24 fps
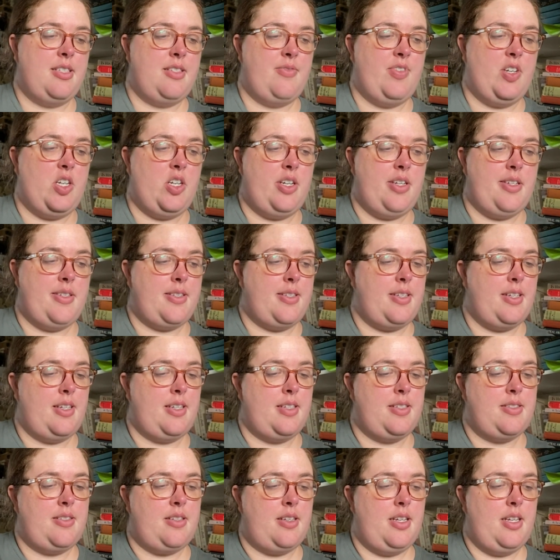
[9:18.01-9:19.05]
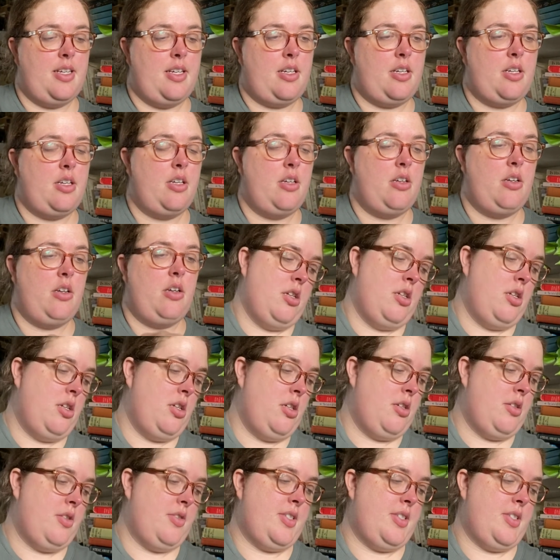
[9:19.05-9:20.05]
various things like, so it's